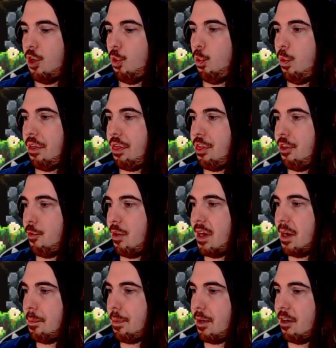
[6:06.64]
Overall, I'm
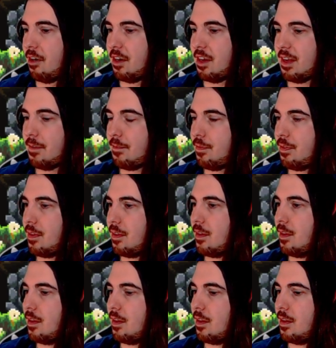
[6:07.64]
thoroughly enjoying
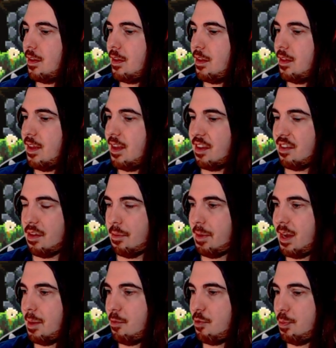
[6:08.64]
my time with Monster
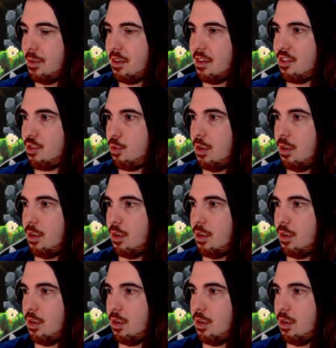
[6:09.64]
Sanctuary,